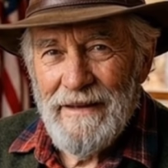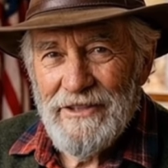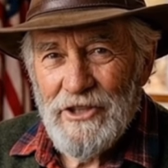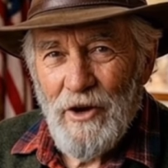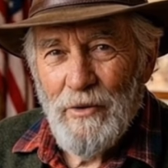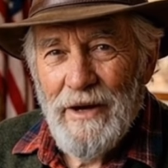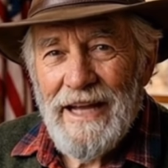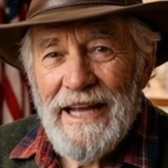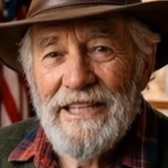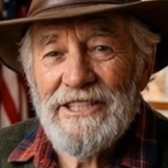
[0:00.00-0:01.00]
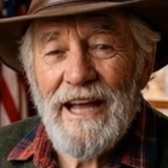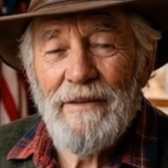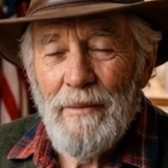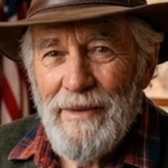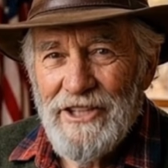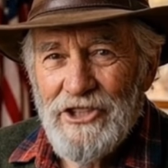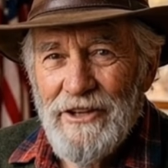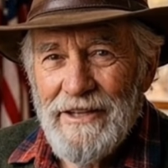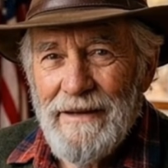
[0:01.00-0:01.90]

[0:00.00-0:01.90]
So it is never mentioned,